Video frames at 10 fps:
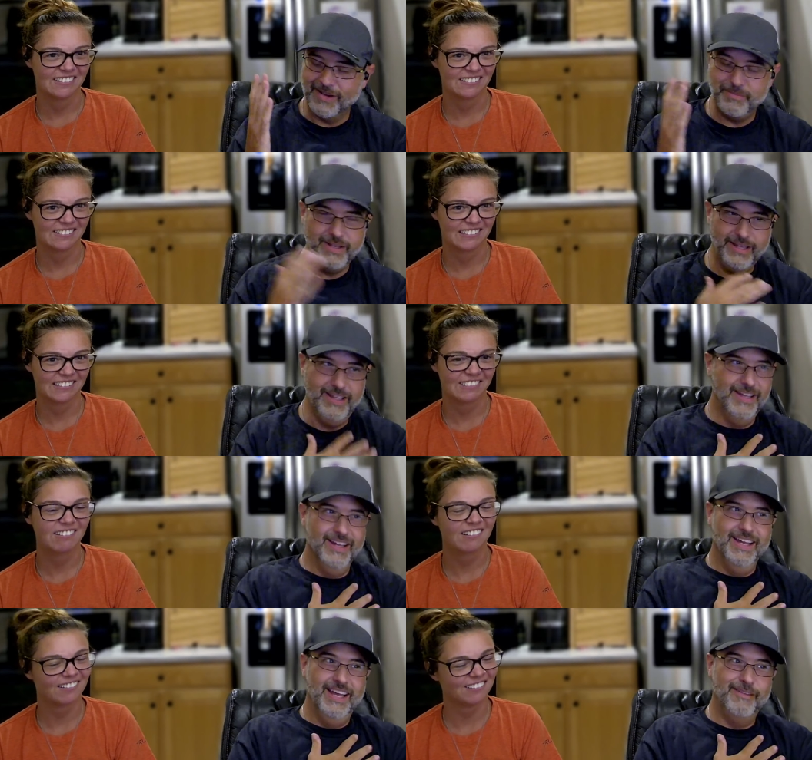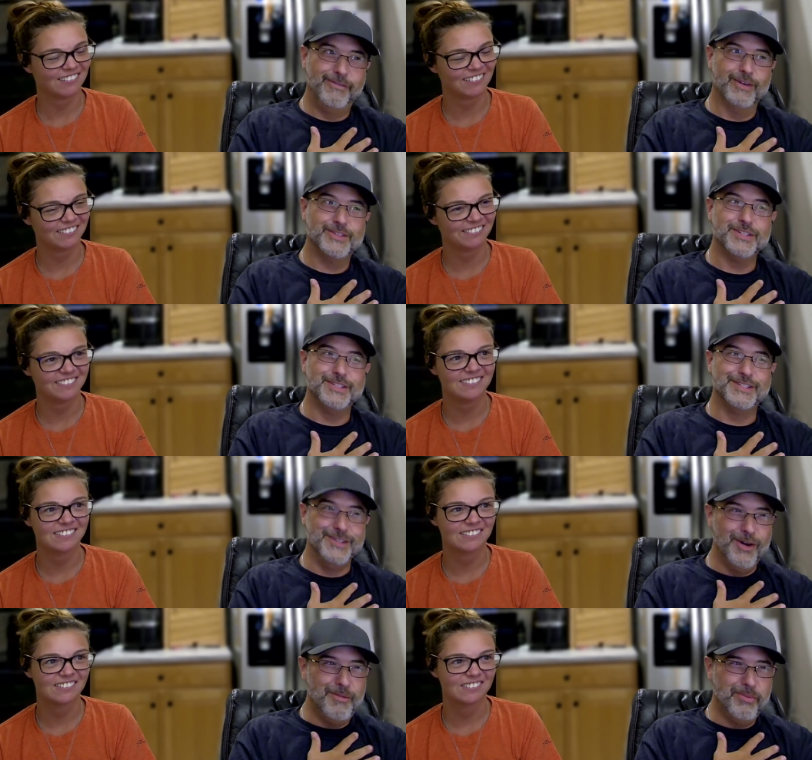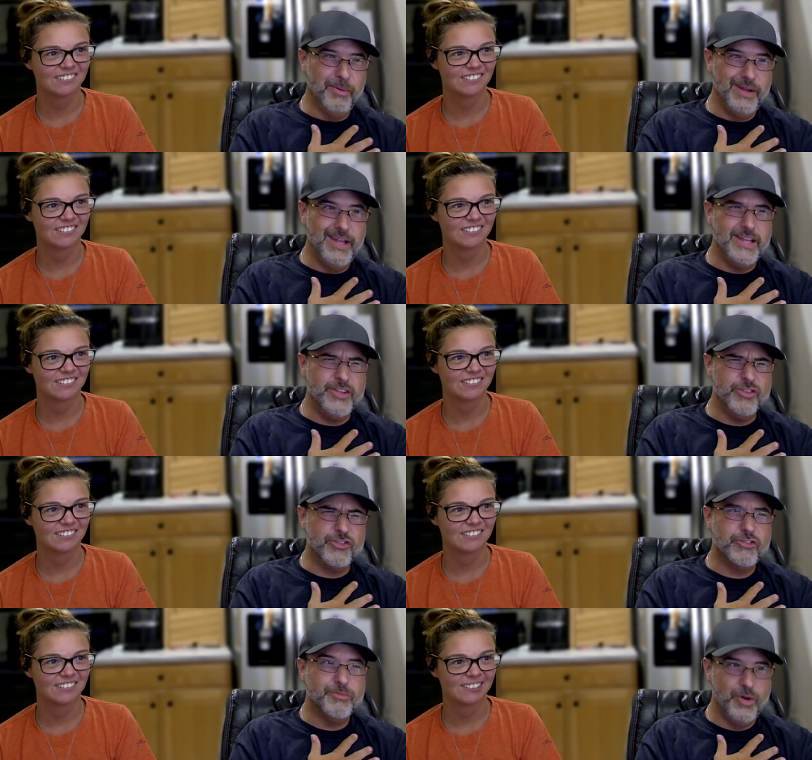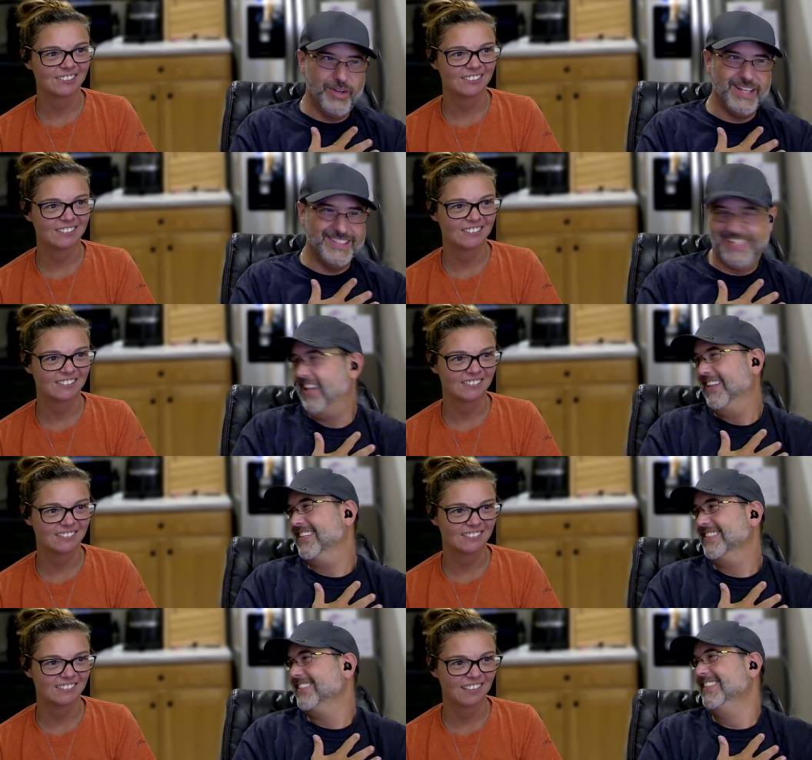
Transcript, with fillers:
Speaker 1: P, oh. versus Doughboy and Smoking Challenge.